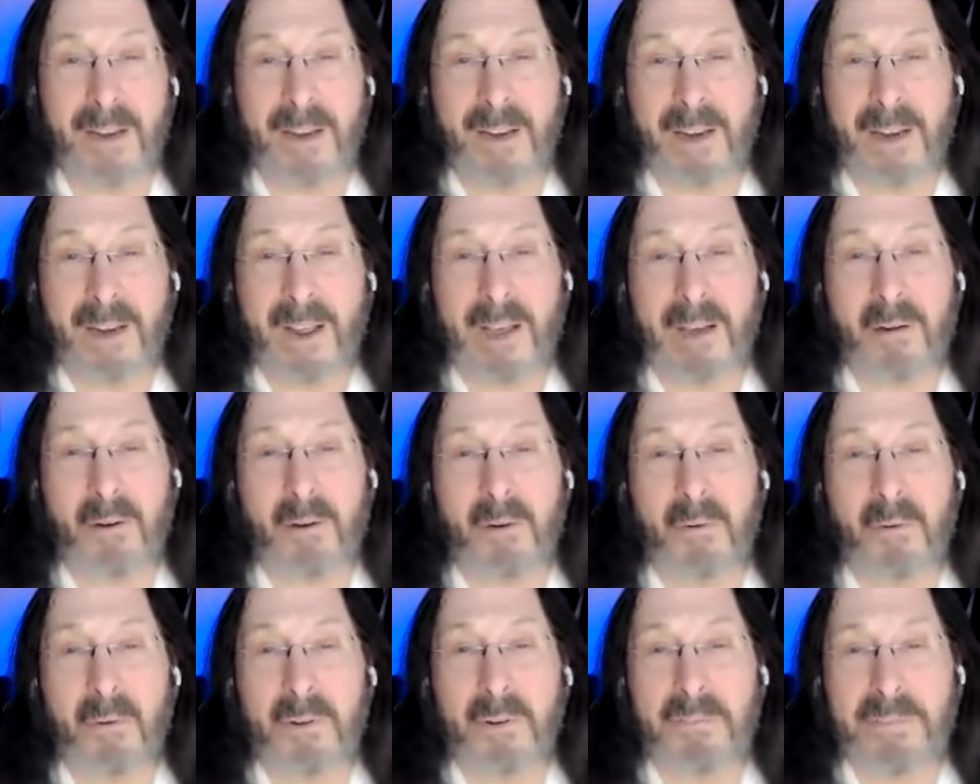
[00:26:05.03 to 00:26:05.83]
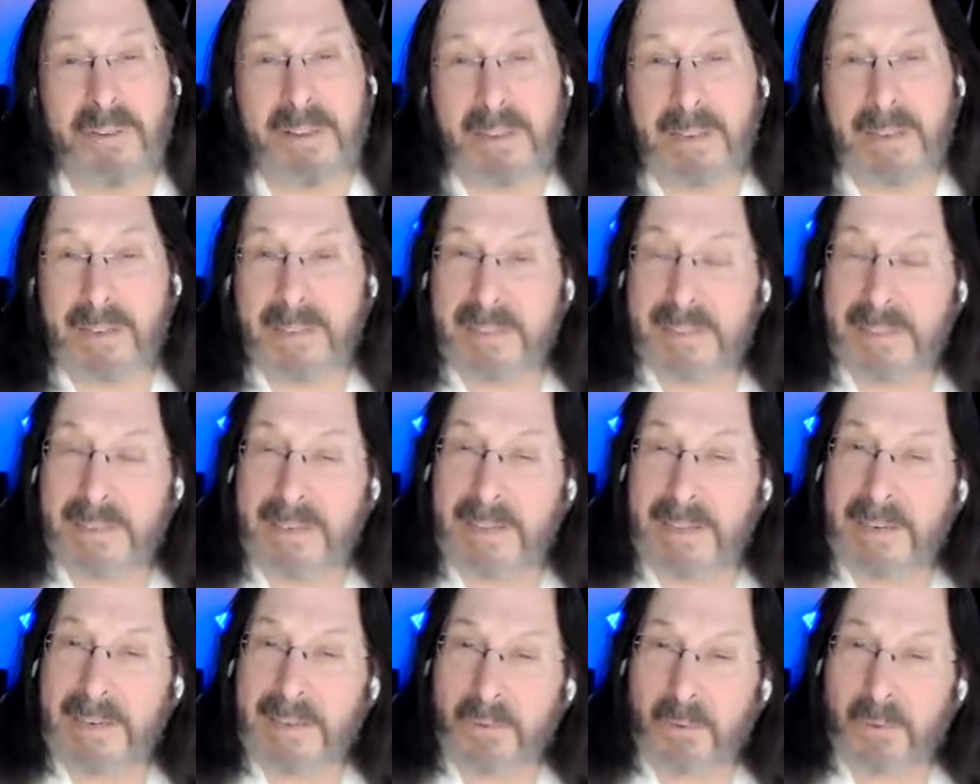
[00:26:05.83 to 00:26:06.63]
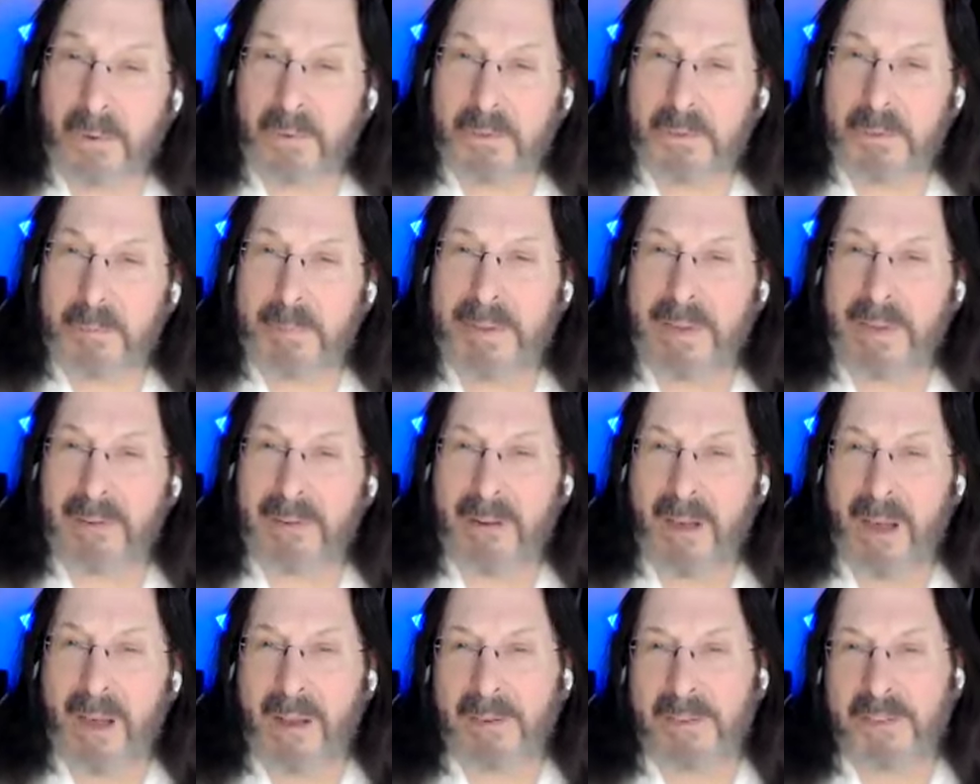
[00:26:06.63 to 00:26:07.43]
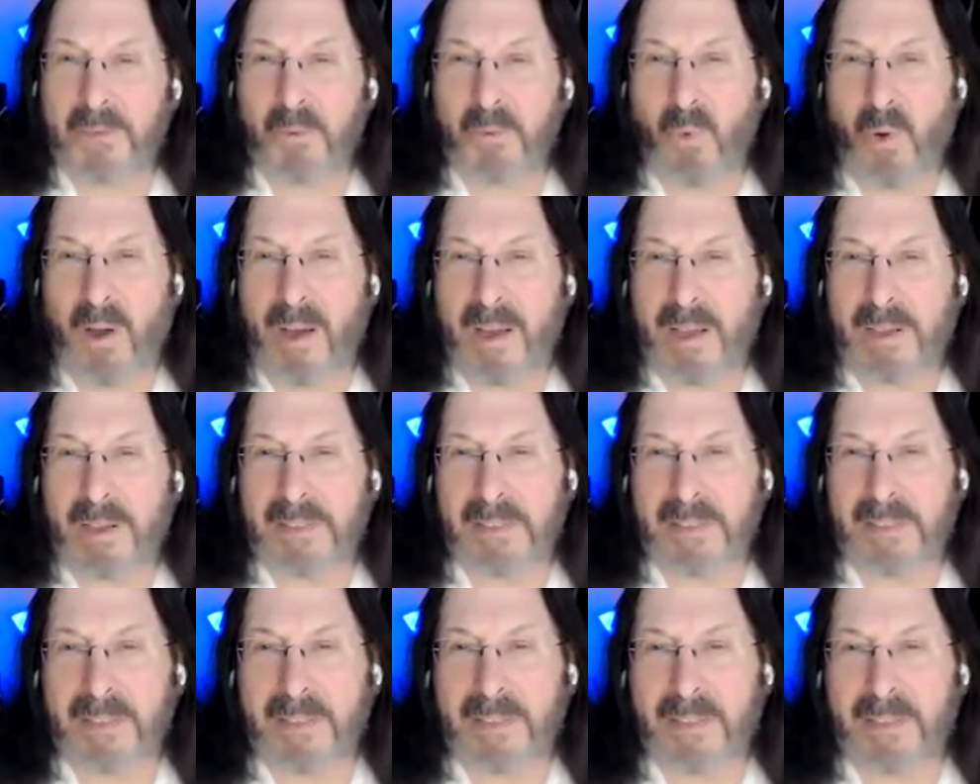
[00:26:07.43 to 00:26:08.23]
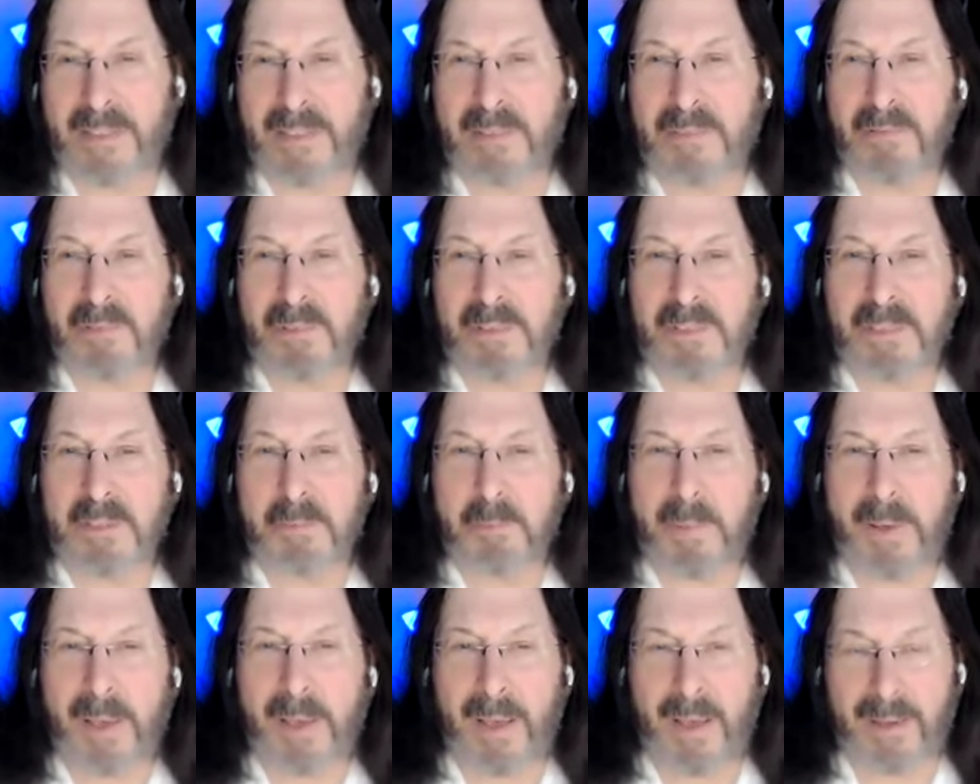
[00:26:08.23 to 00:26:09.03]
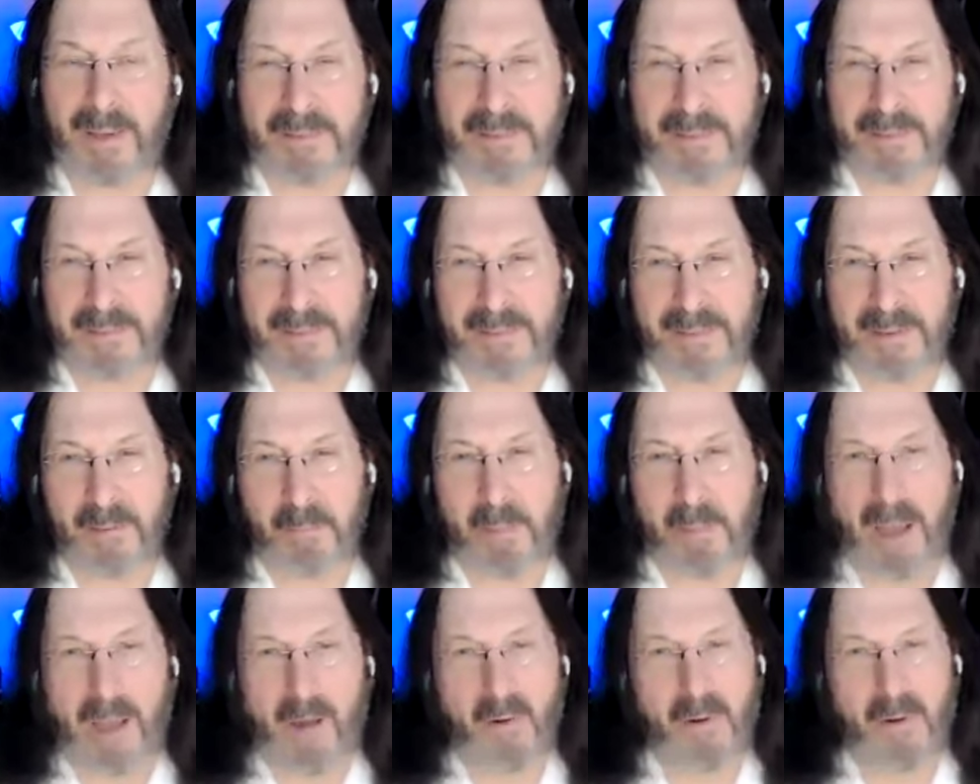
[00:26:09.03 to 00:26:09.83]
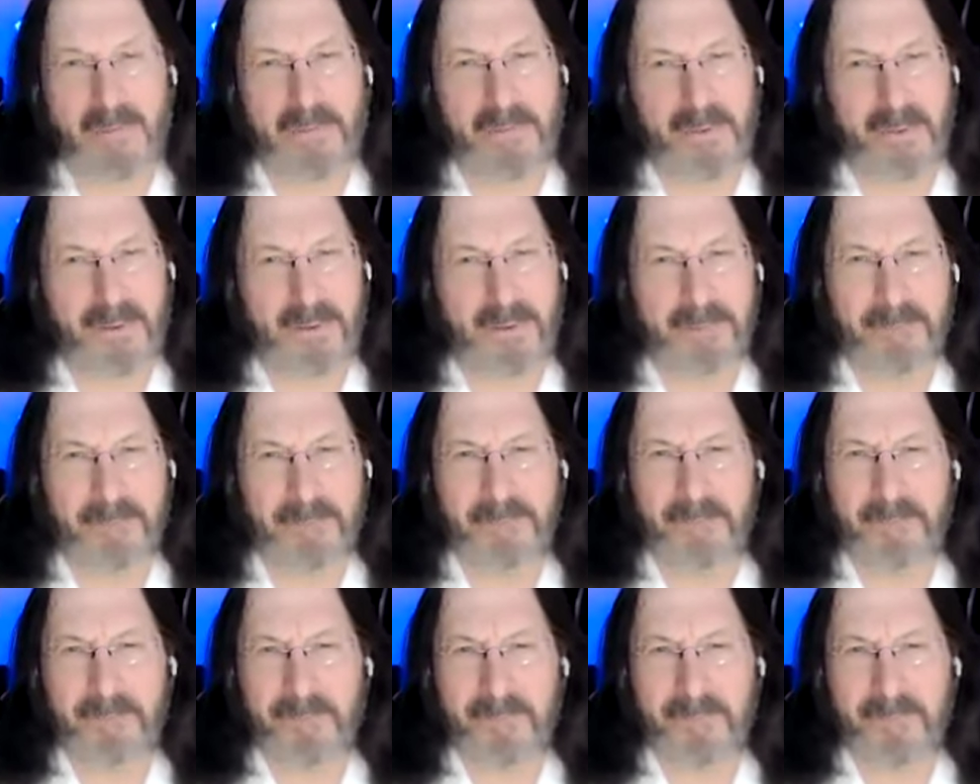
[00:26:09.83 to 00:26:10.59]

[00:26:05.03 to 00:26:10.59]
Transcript: Now, what feelings need in order to be acknowledged wisely is respect. They're powerful.